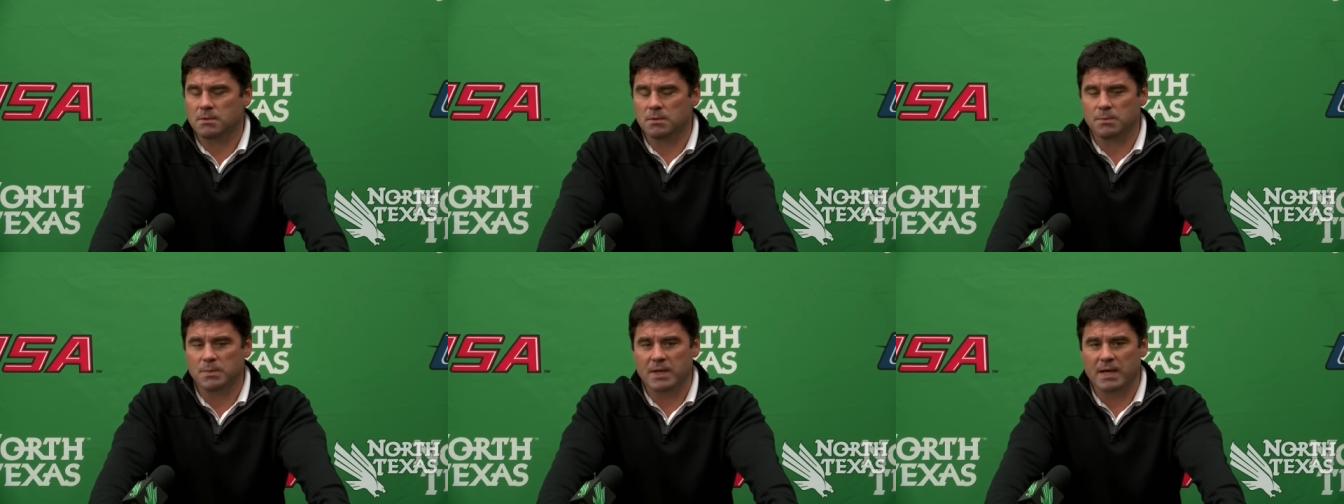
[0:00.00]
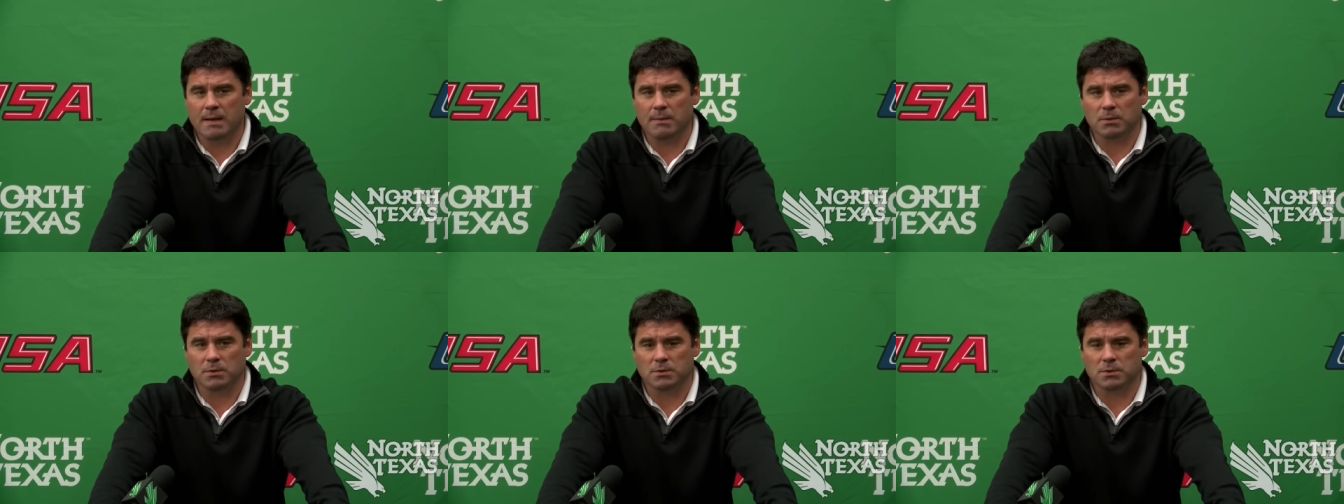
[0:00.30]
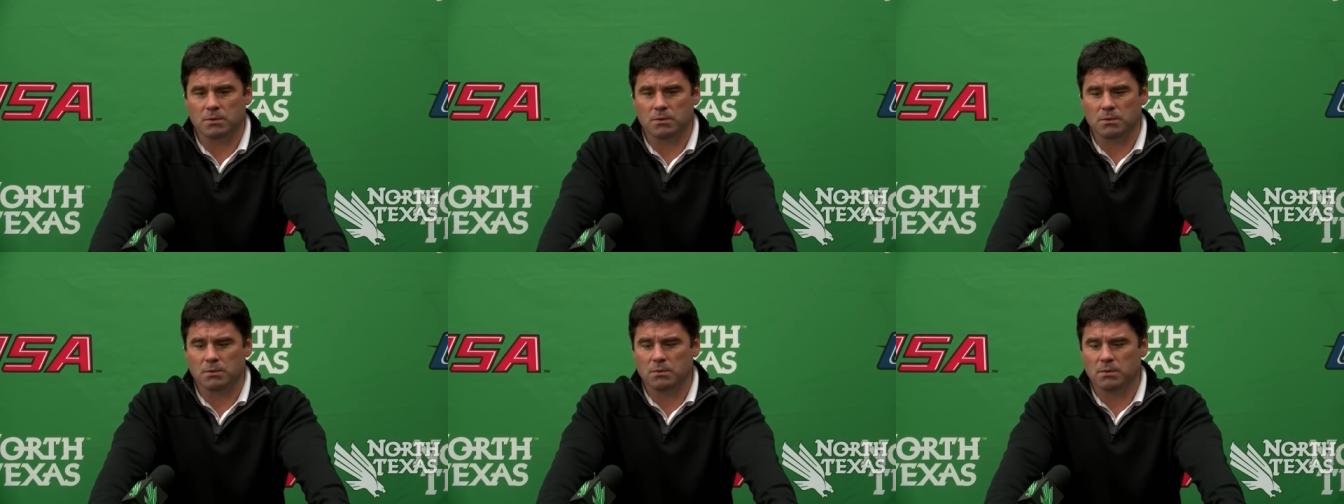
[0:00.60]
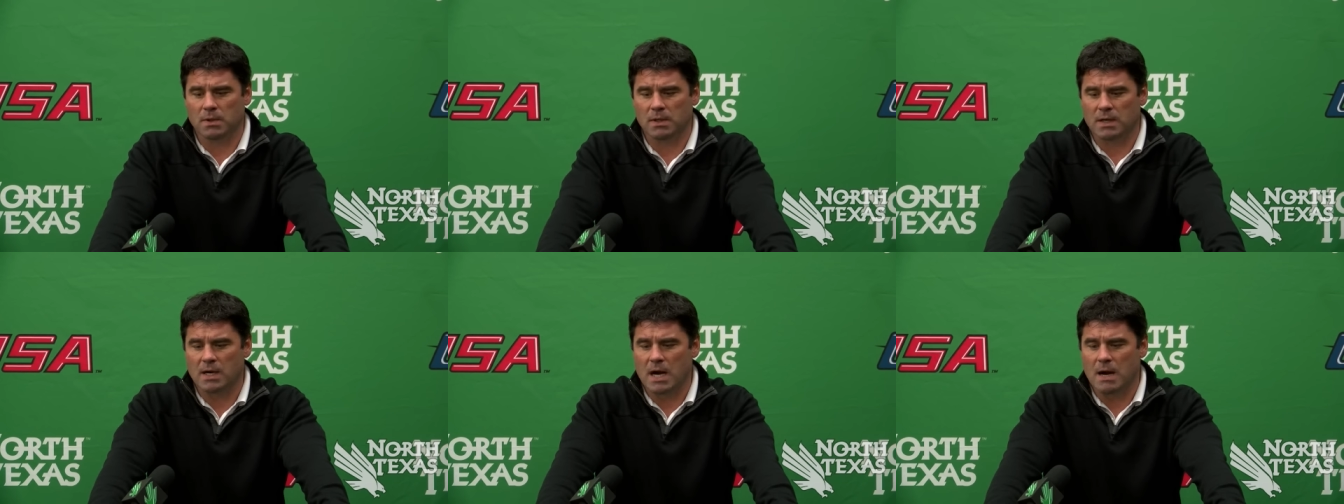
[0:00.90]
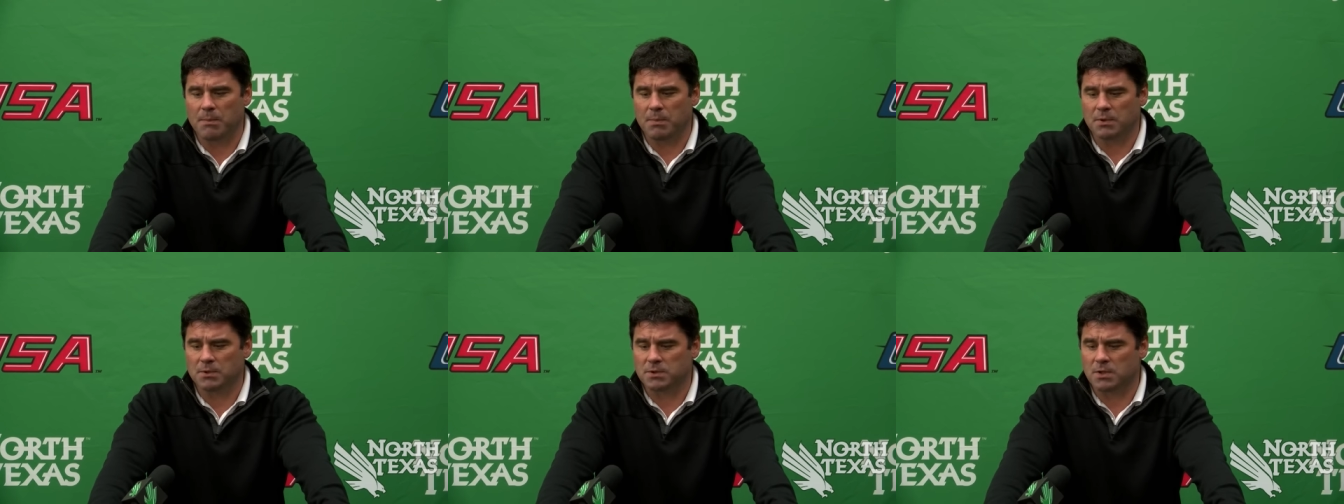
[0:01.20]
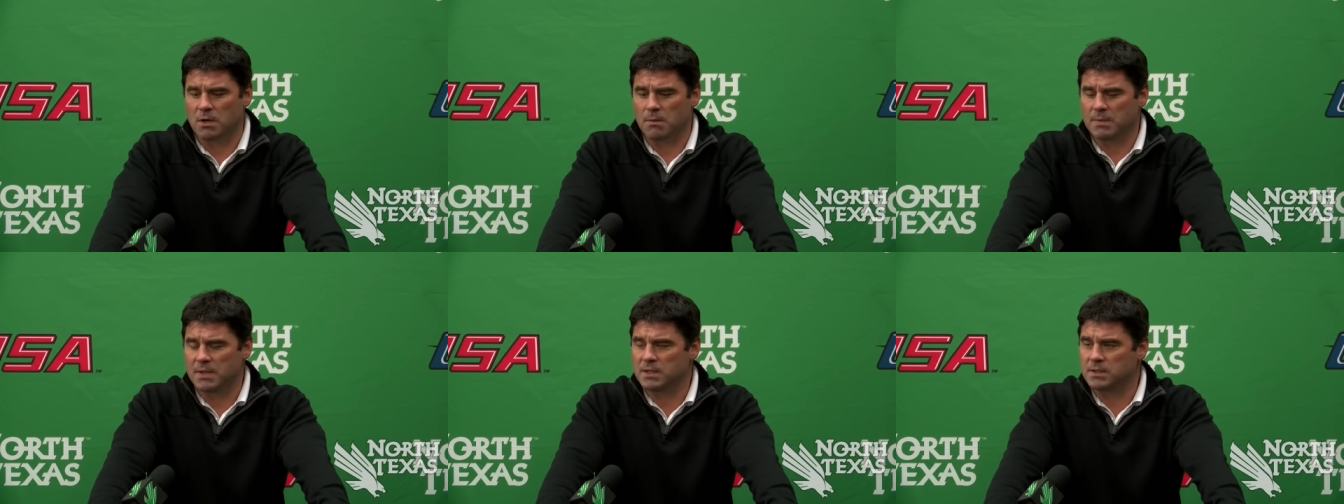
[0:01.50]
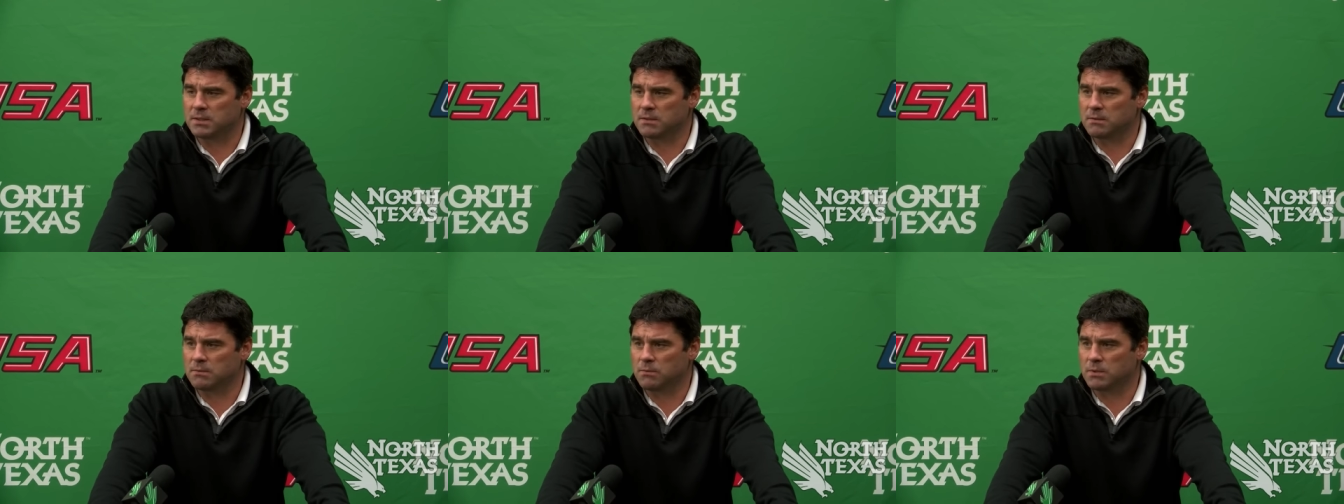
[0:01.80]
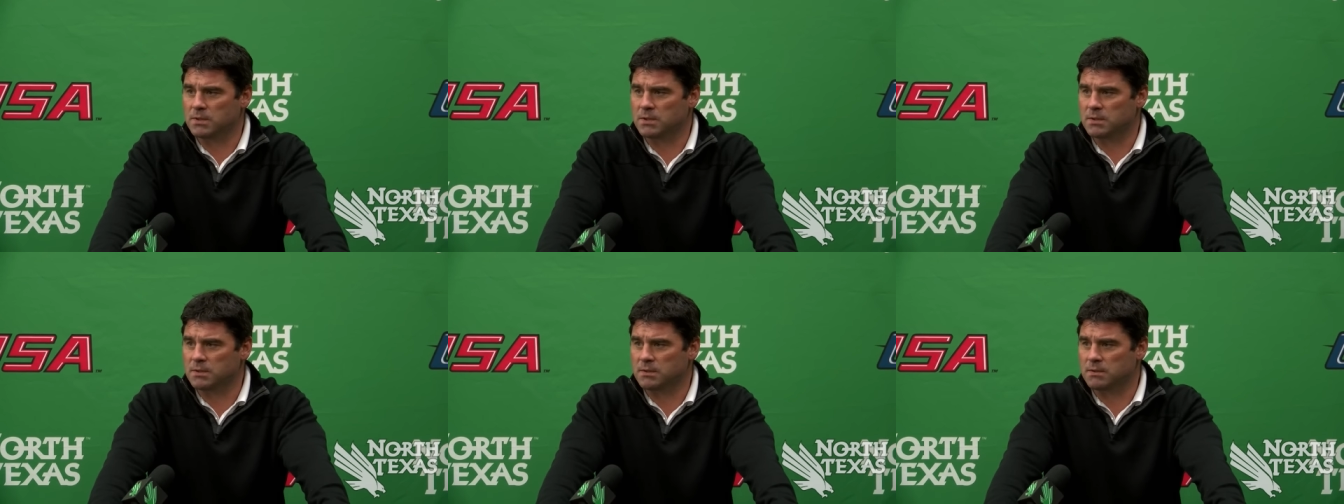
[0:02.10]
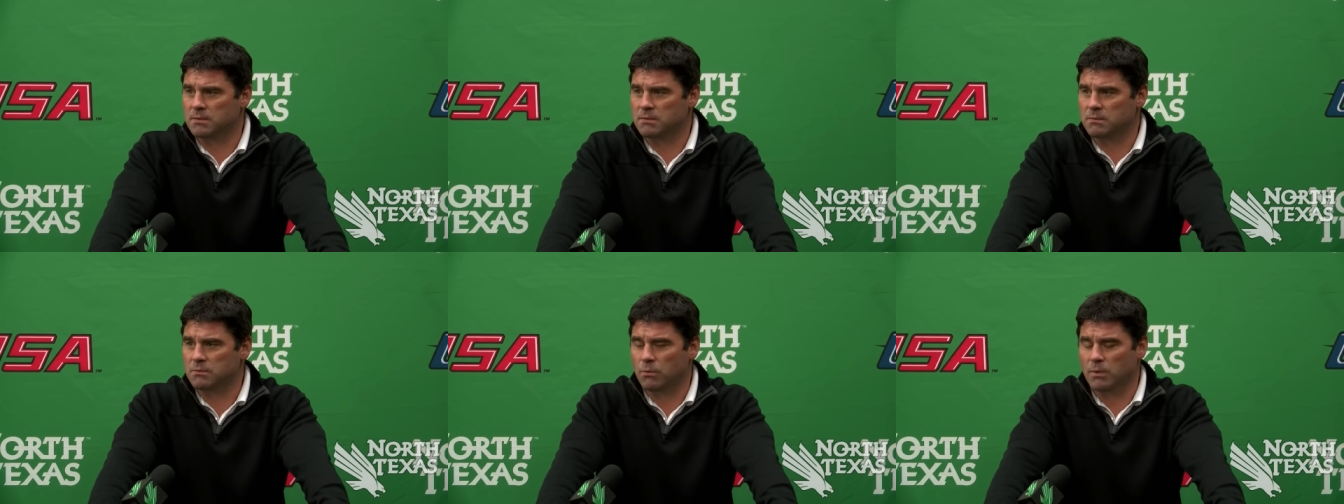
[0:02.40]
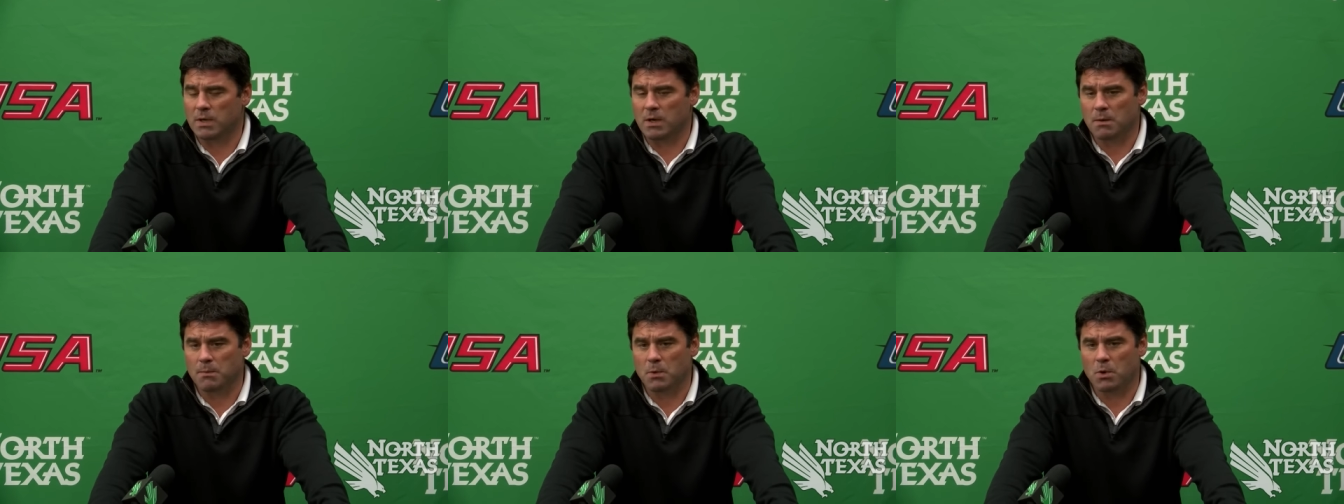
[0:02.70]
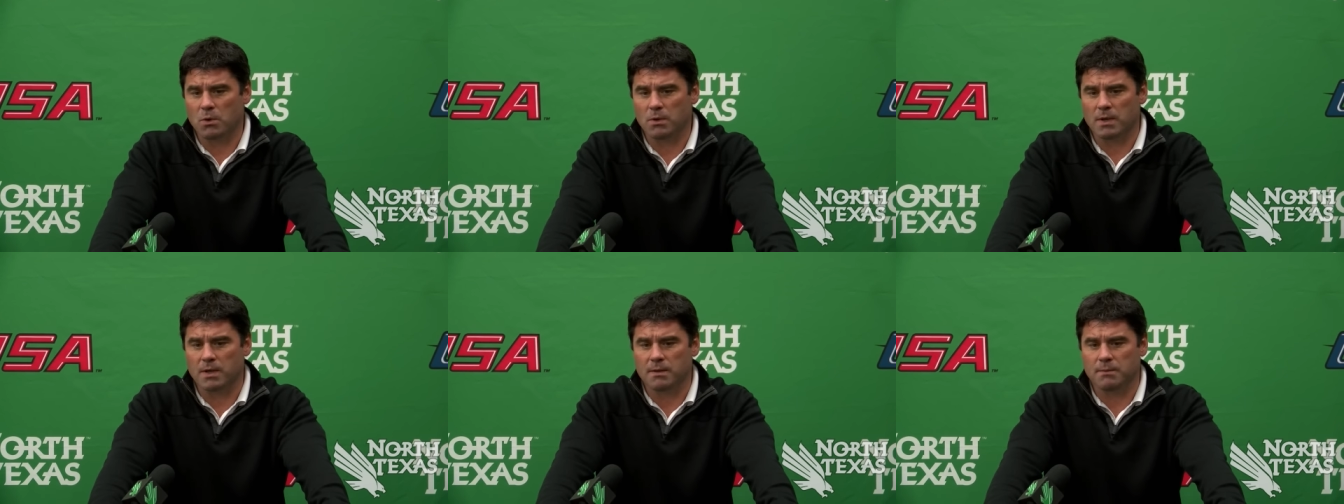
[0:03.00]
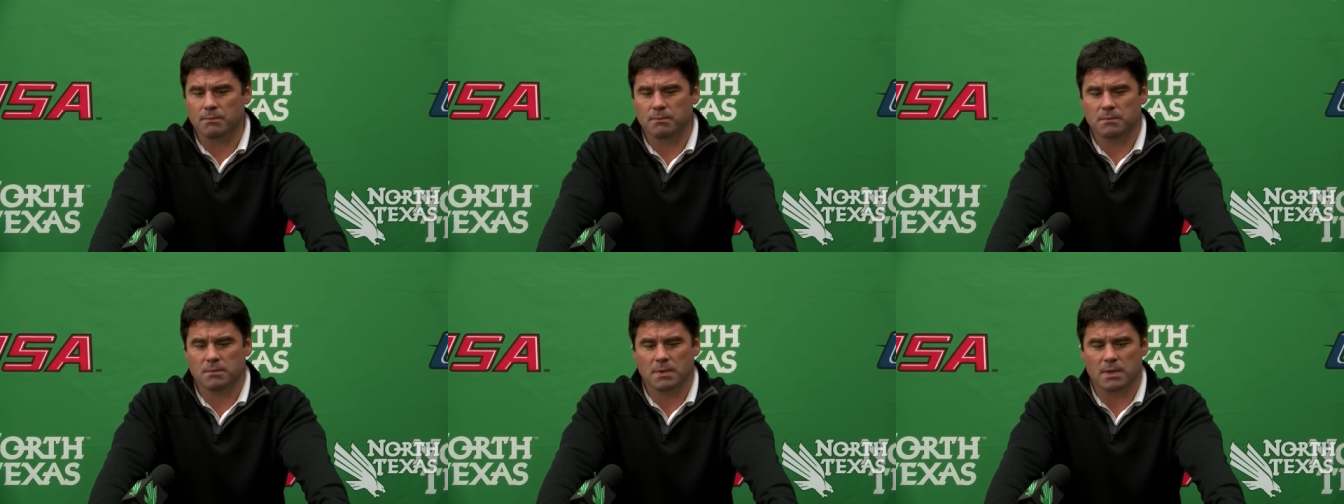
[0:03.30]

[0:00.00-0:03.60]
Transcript: to be able to accomplish our mission, which is win our bowl game.